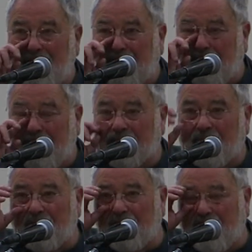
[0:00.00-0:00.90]
It means
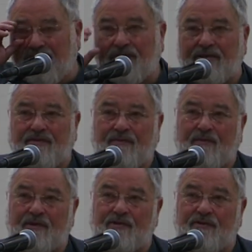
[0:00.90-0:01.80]
something different to
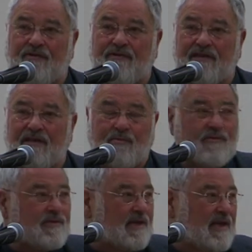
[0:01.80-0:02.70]
conservatives and
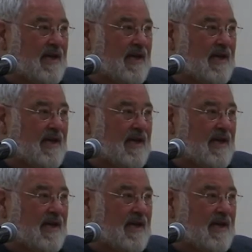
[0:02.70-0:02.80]
liberals.